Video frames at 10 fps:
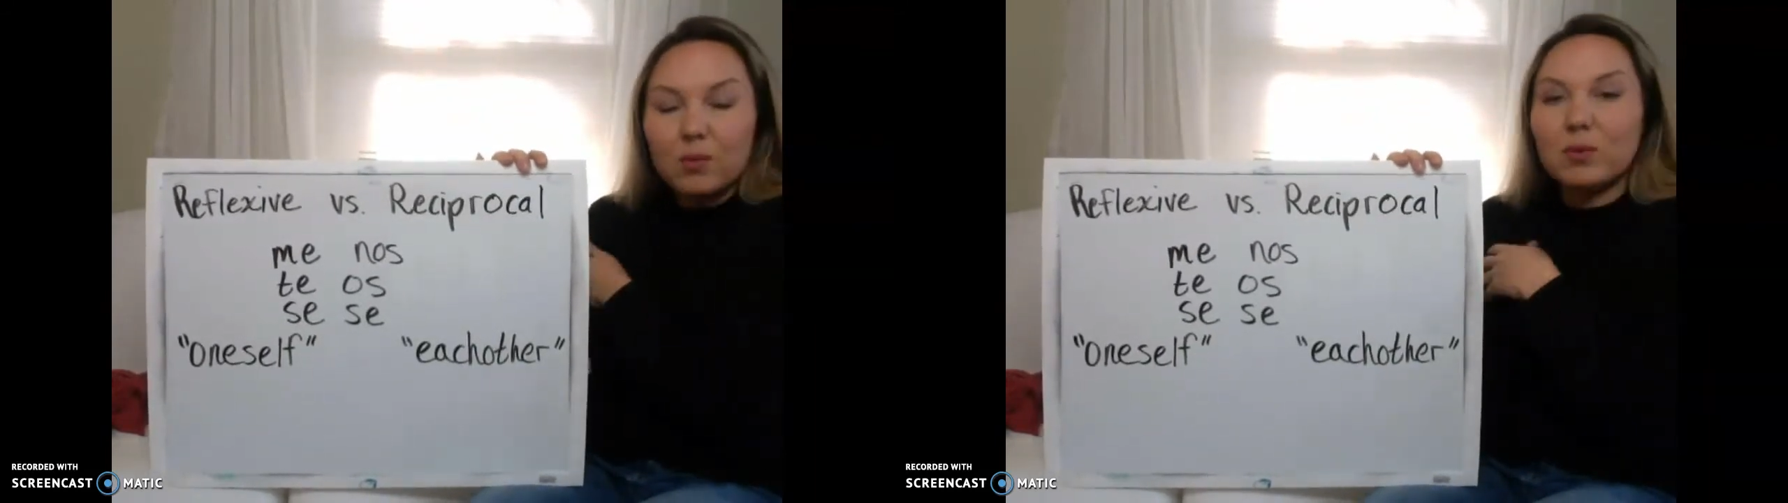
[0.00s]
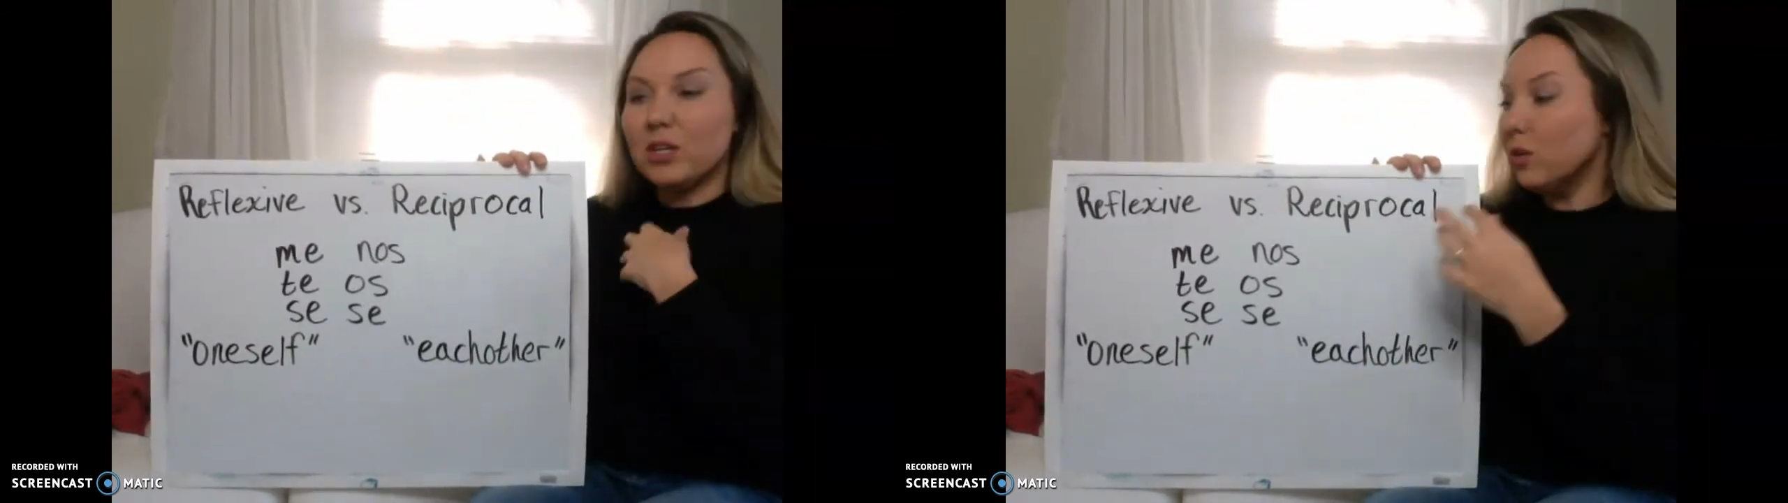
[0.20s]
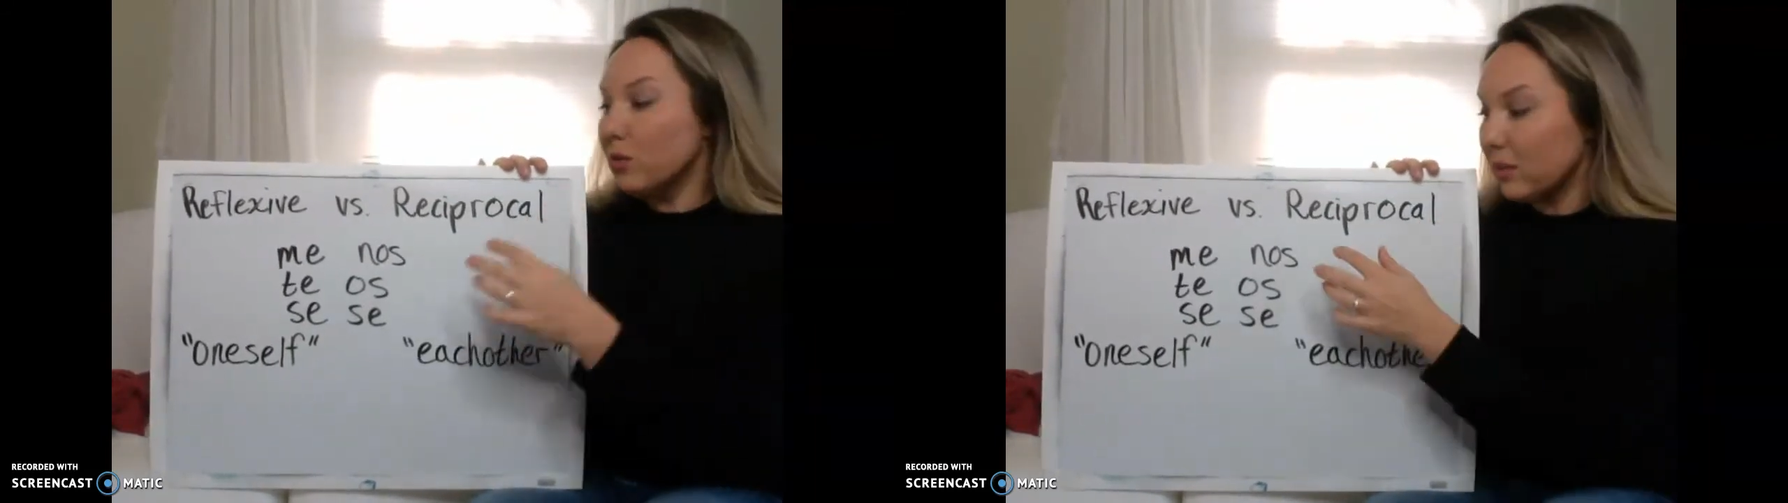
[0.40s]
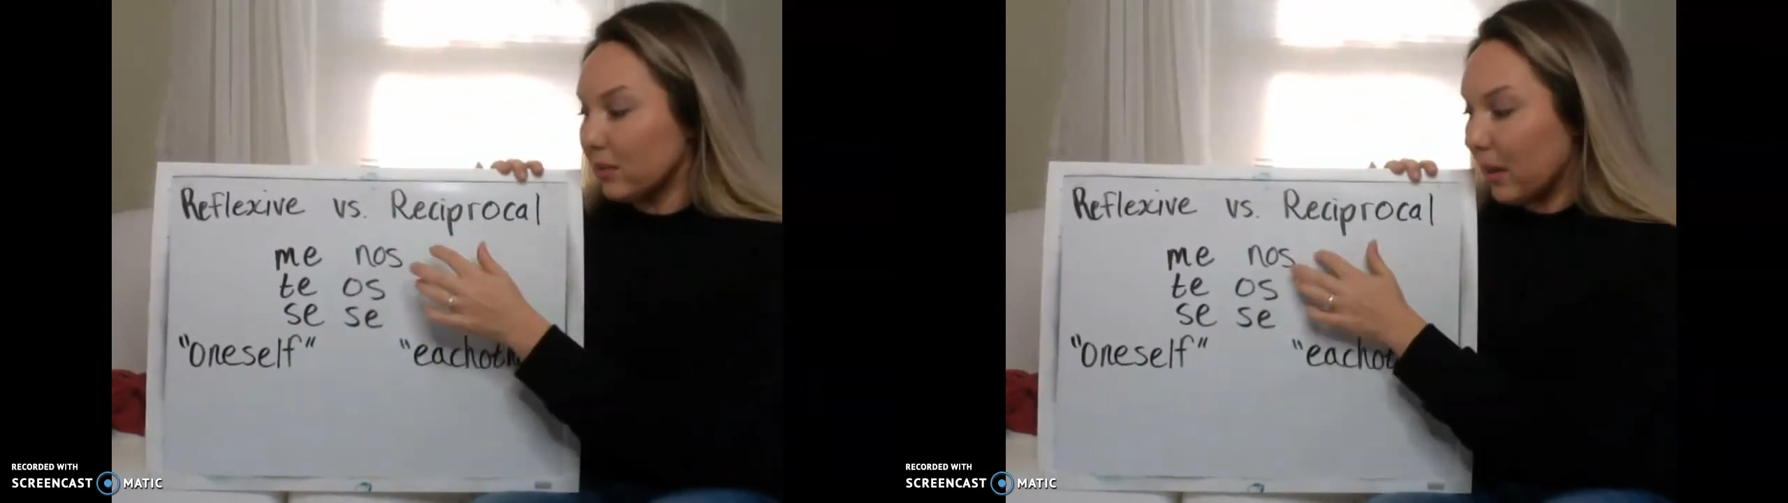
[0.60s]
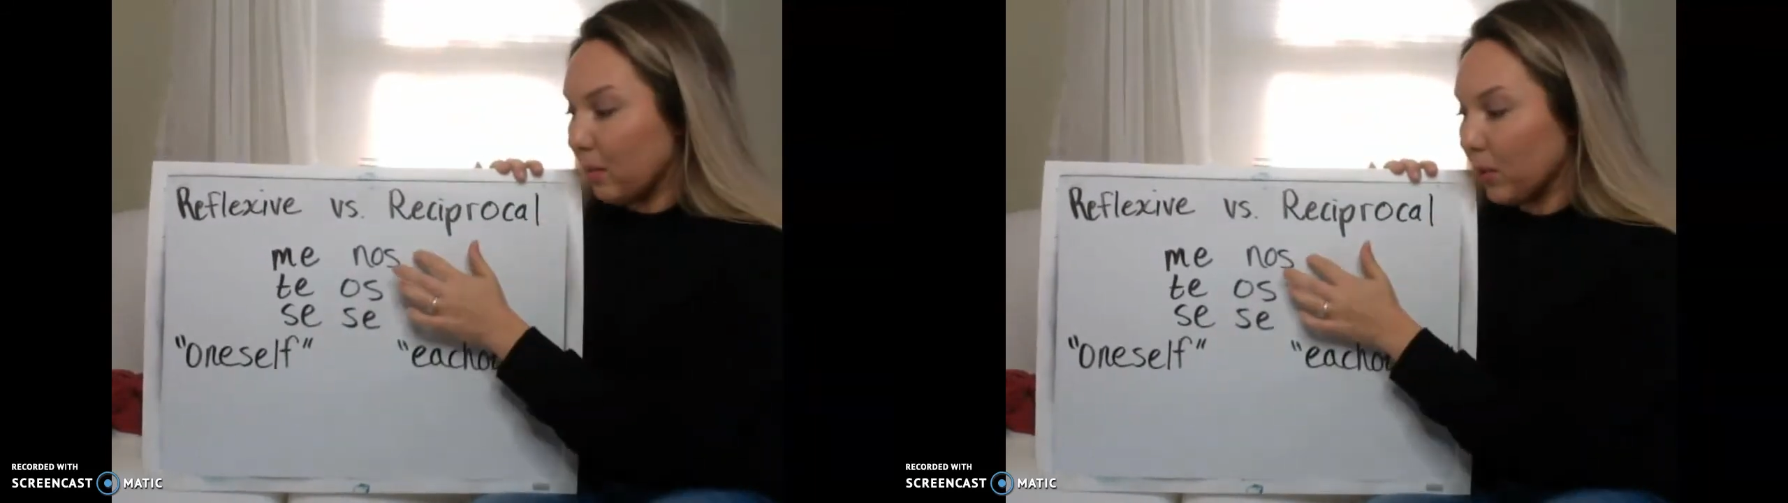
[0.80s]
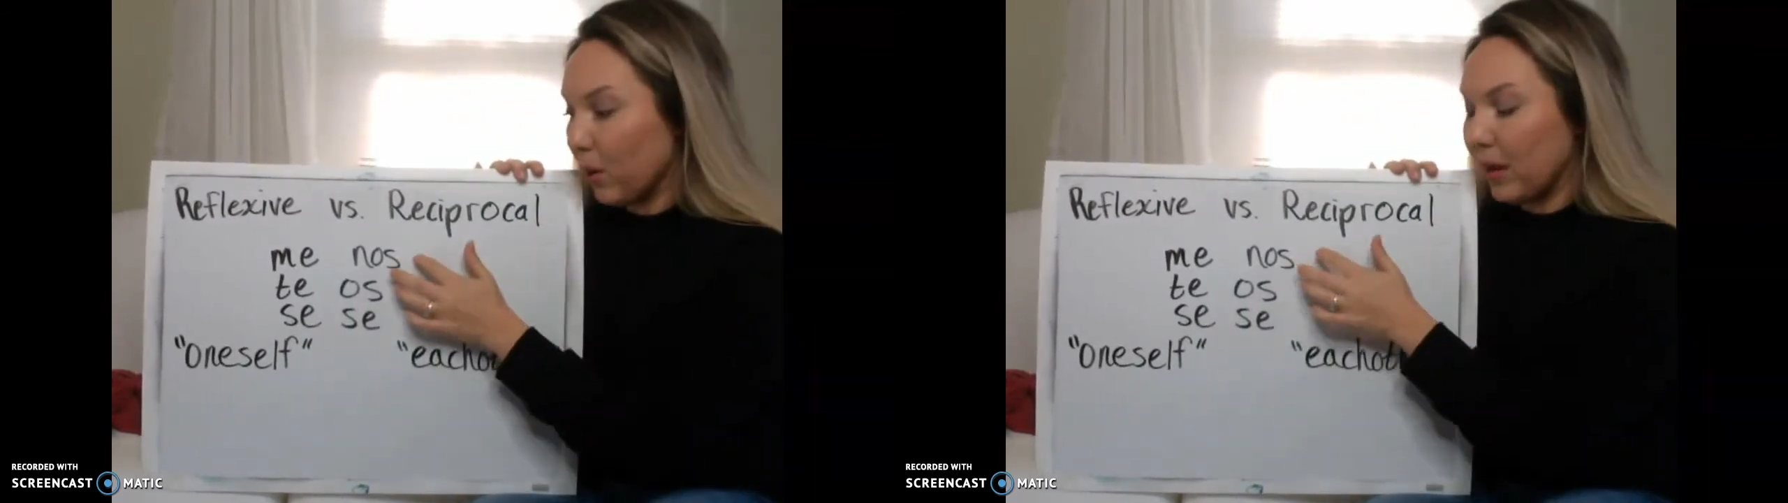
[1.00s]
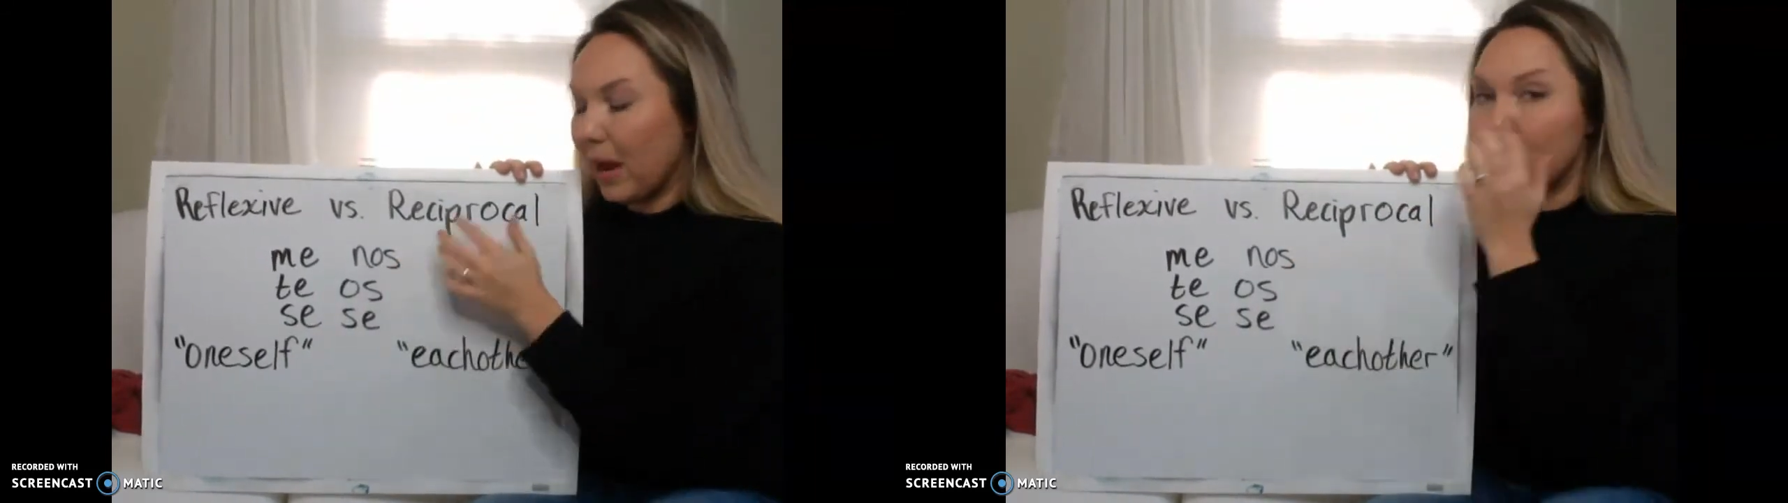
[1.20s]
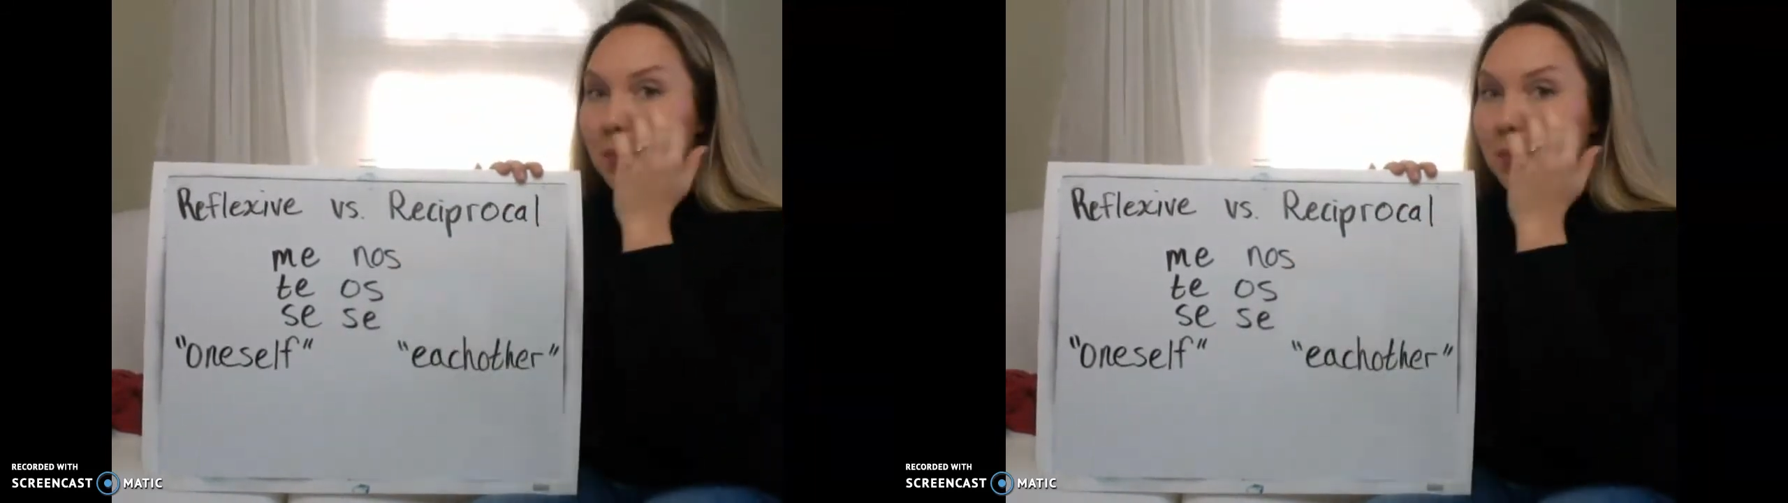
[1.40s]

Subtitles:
We use the same pronoun,